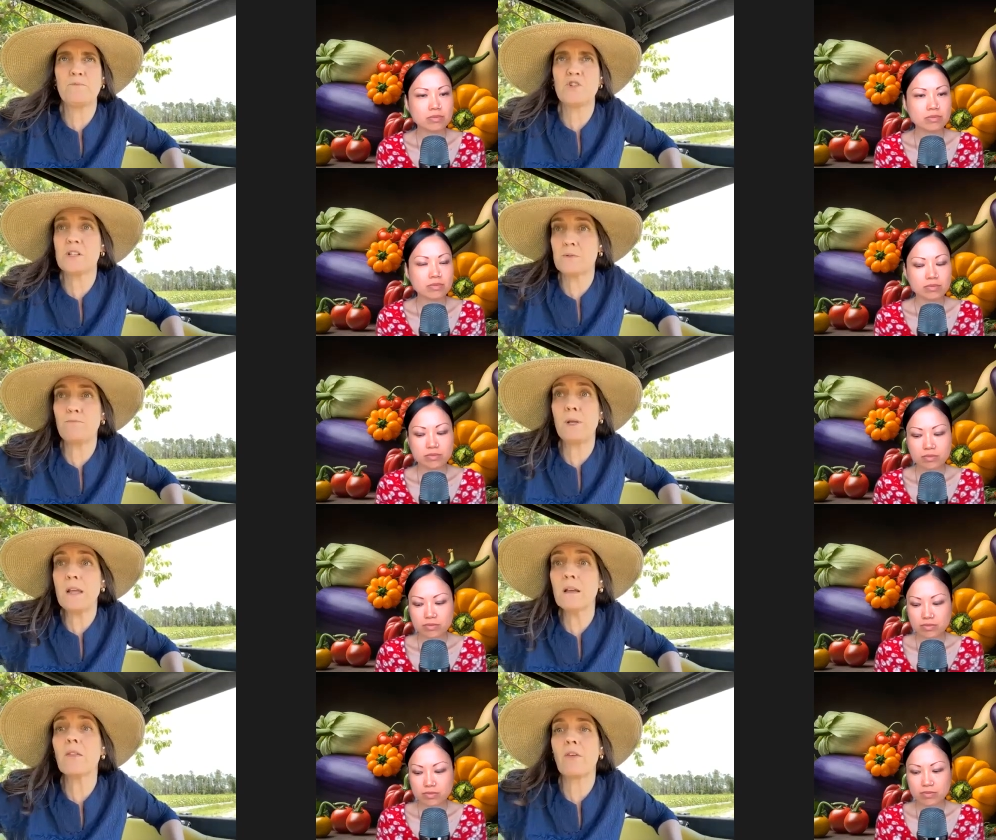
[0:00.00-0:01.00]
Speaker 1: just
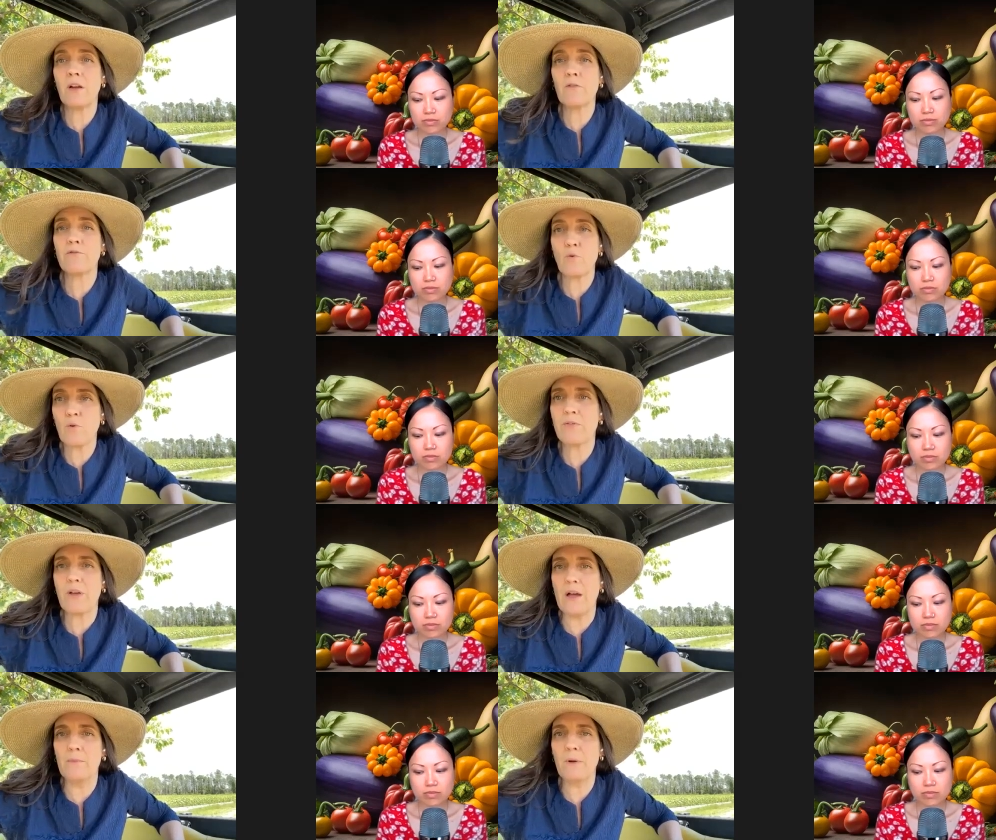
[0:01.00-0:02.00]
being there for
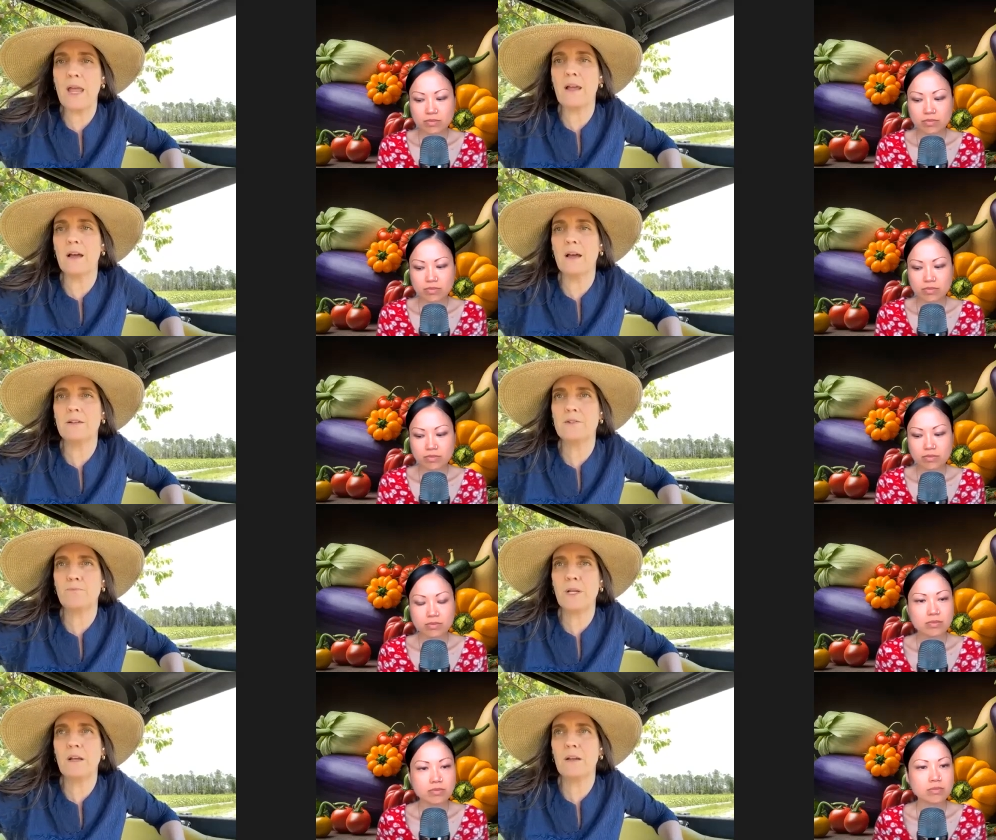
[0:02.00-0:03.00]
them and
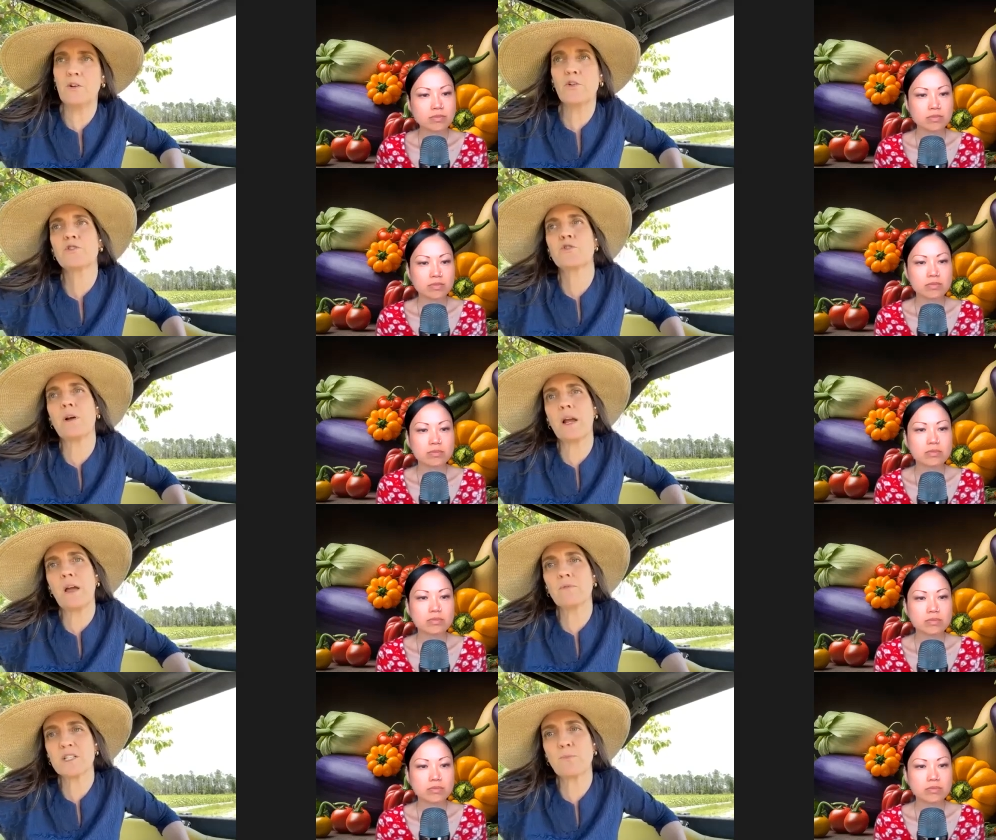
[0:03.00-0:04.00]
being nurturing
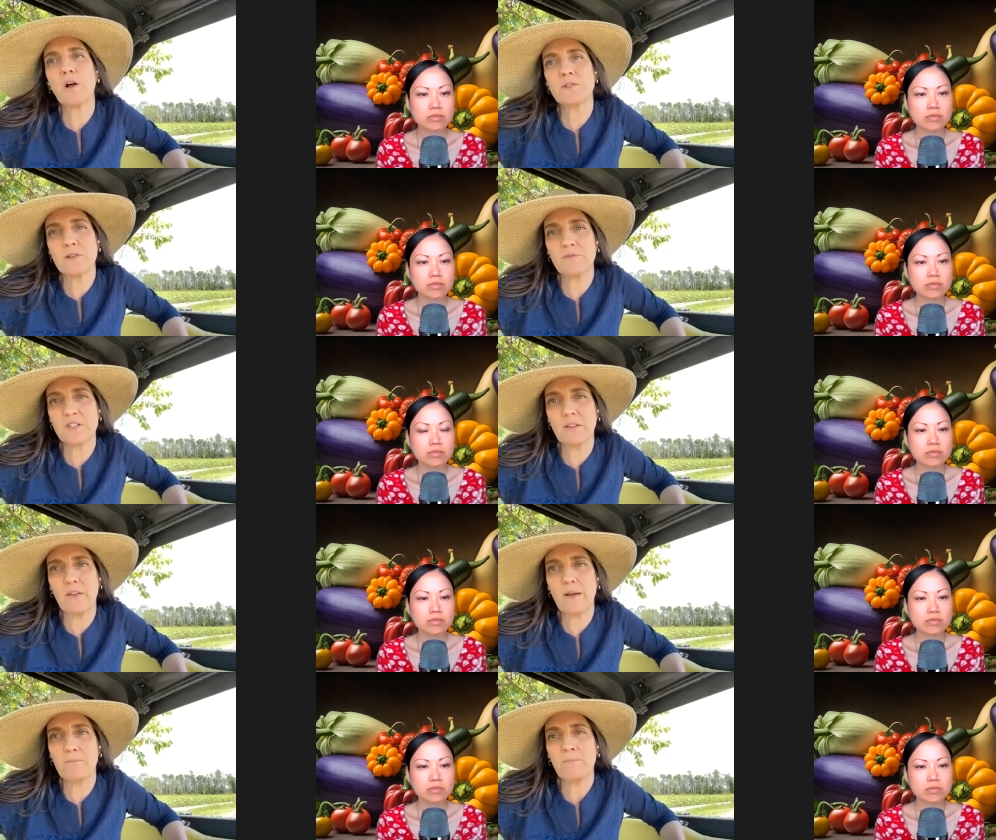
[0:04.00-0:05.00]
and responsive to
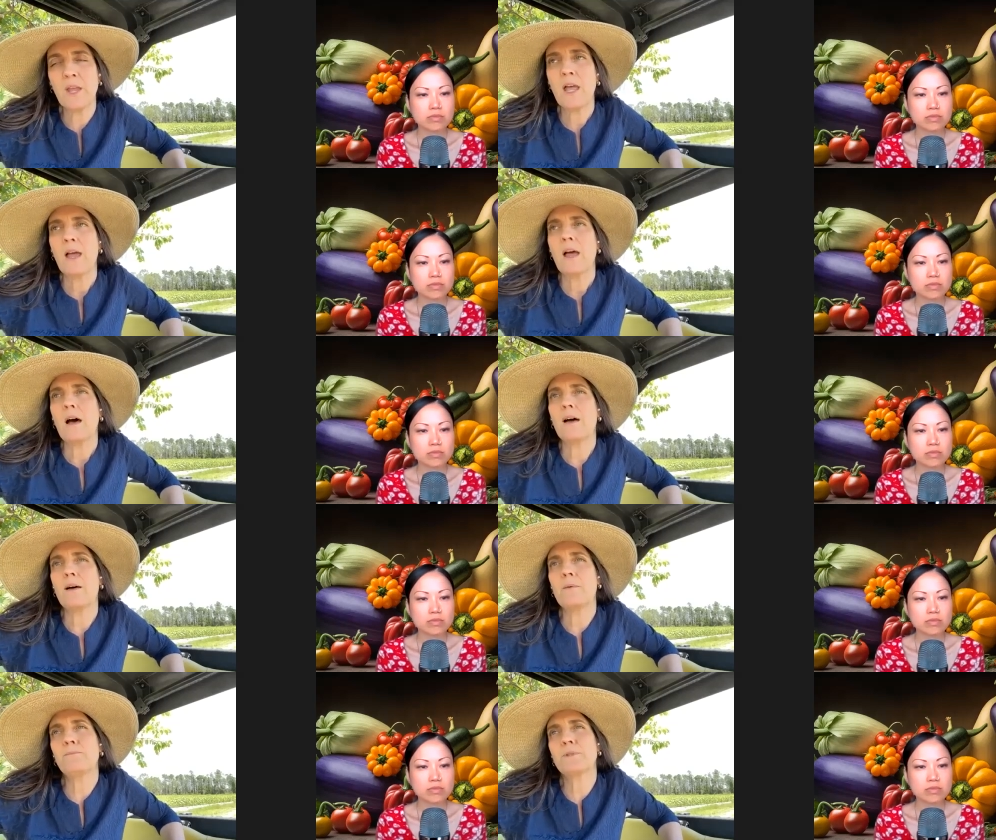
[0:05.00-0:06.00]
them.
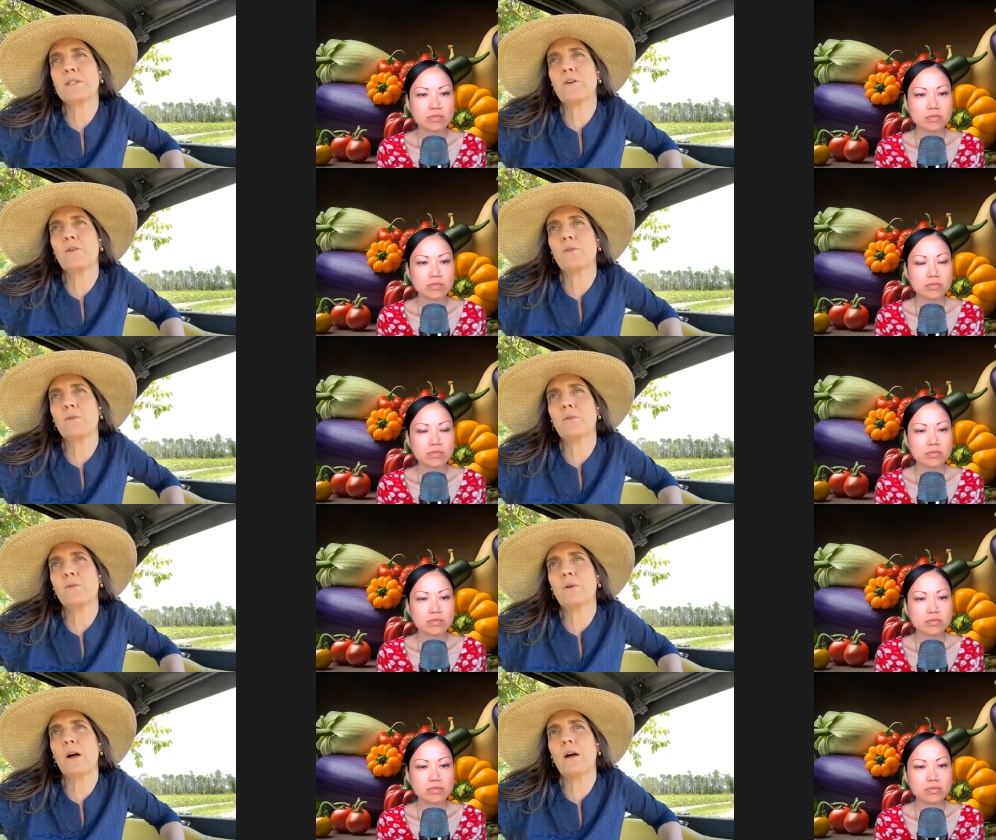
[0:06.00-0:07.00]
Um,
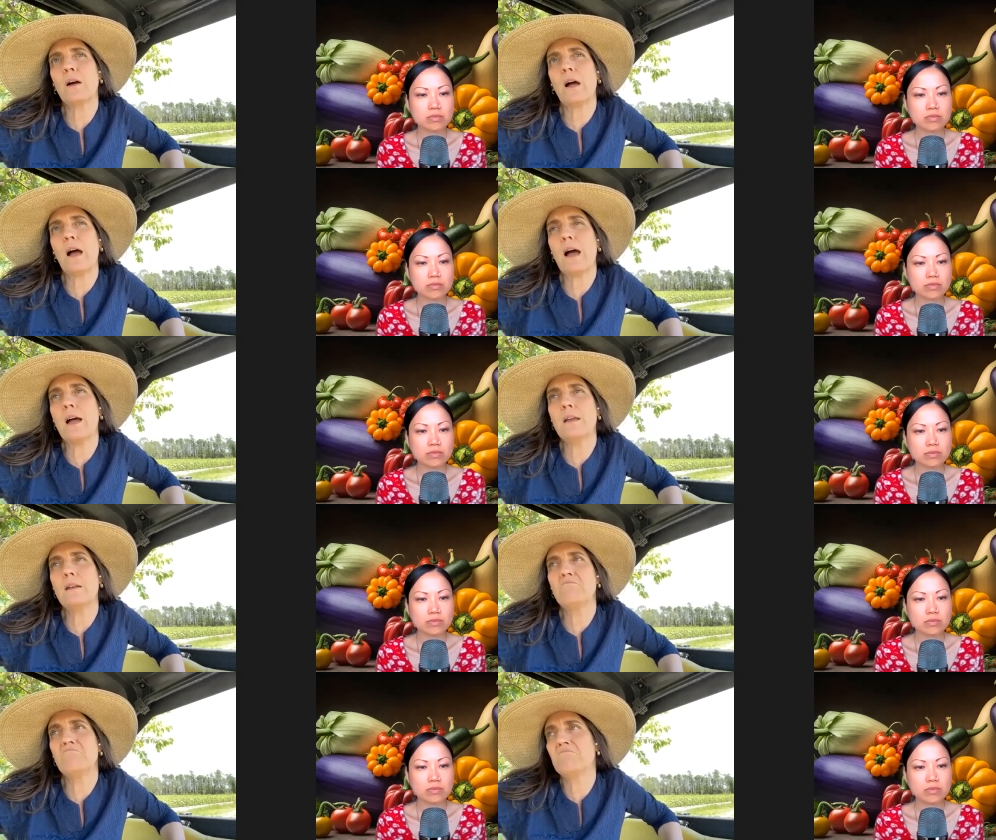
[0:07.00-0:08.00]
so I
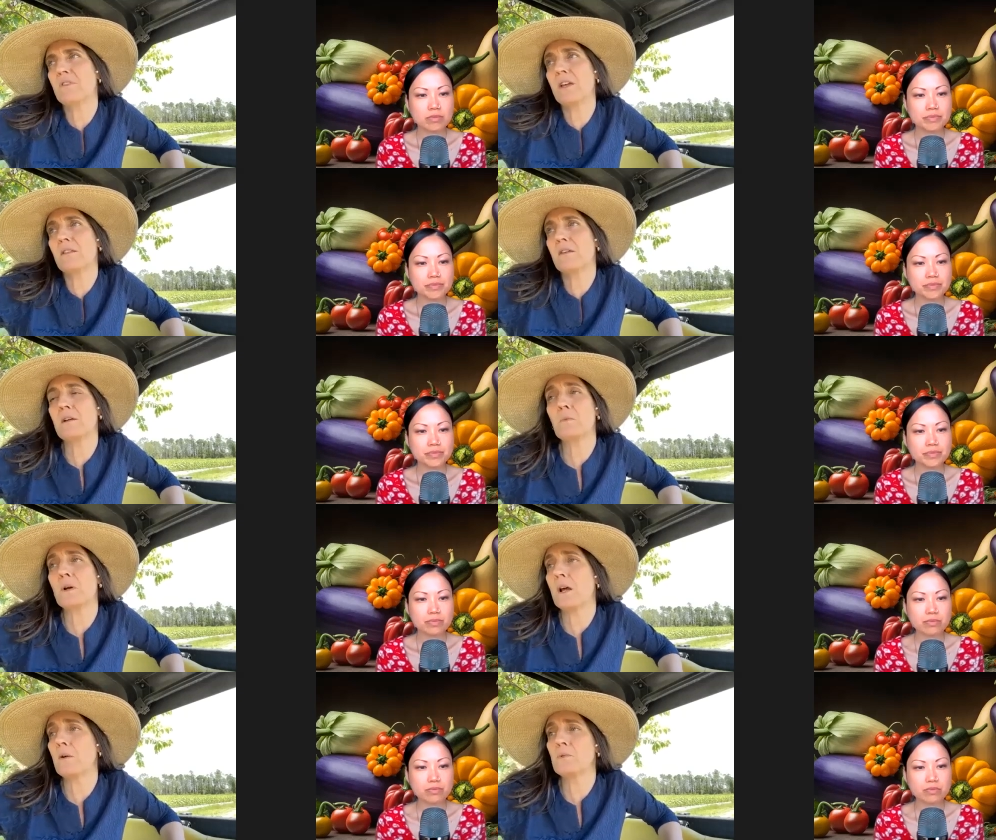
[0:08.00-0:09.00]
think that
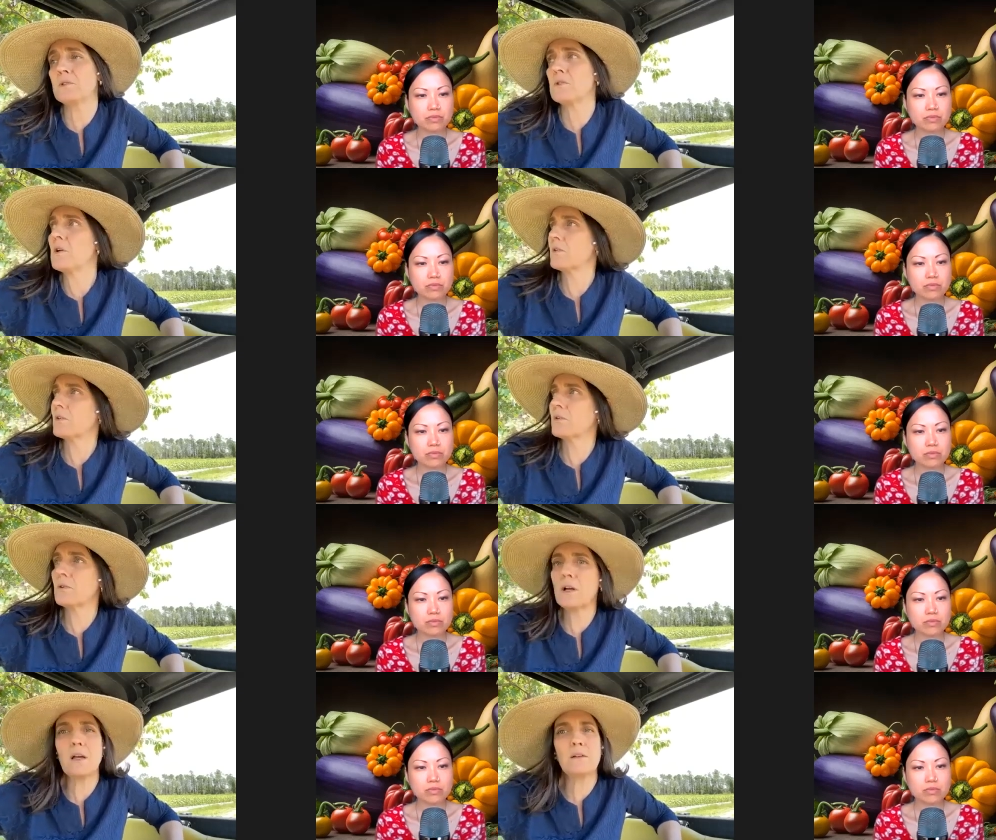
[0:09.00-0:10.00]
when I was younger
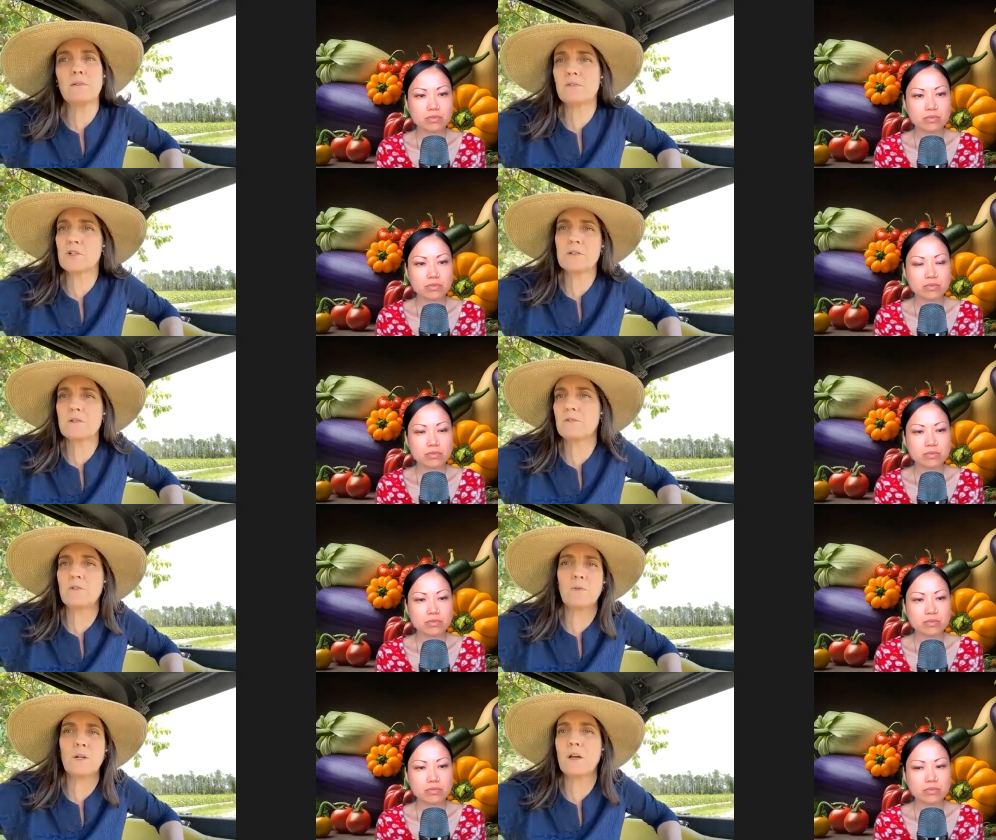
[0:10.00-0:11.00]
and just
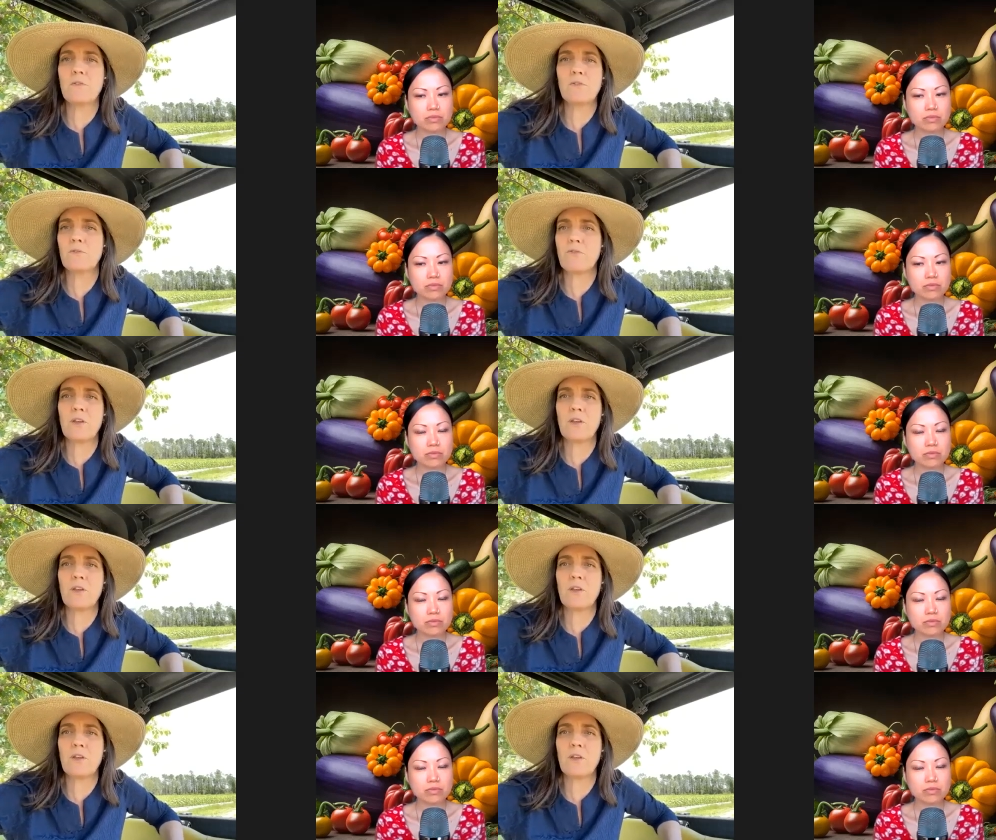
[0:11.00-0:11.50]
doing other